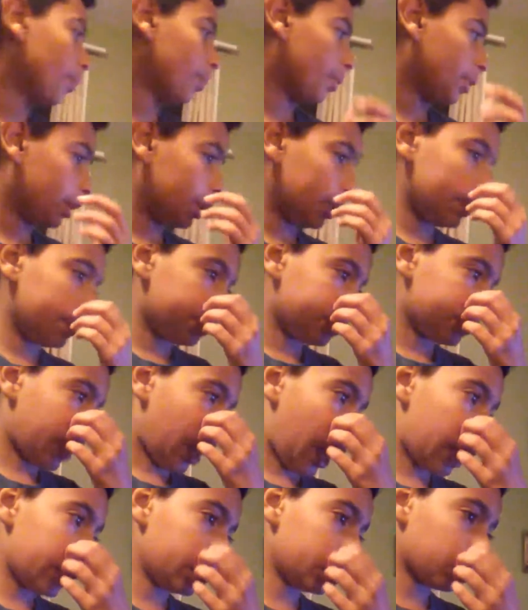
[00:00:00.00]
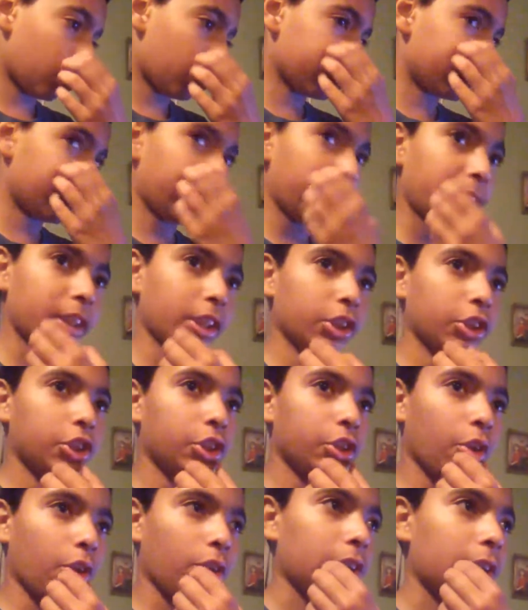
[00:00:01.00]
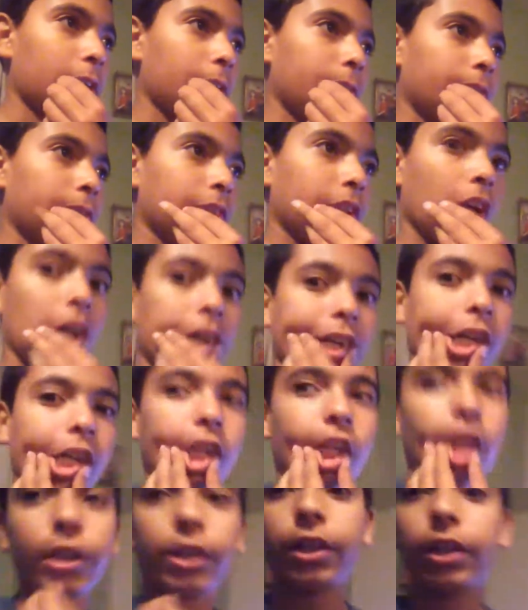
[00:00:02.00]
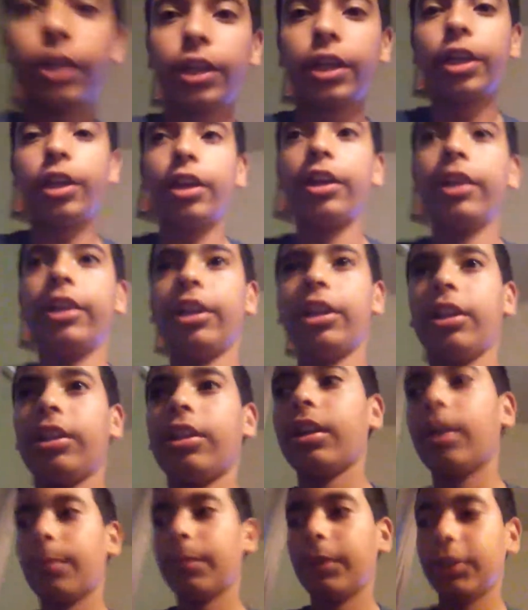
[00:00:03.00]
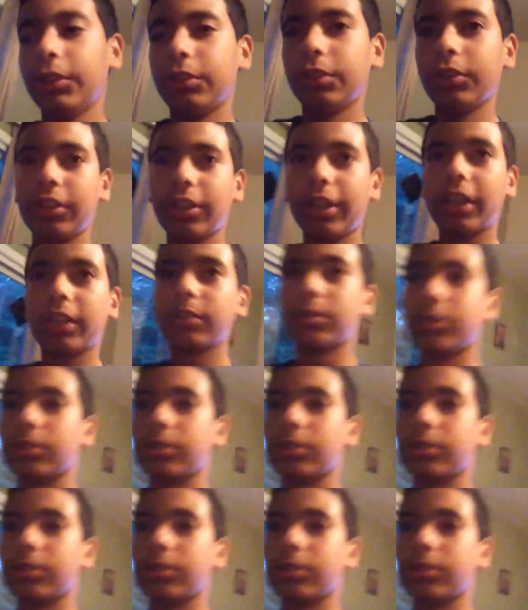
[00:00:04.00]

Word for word: But I just want to make this short vlog and here. I'm gonna show you guys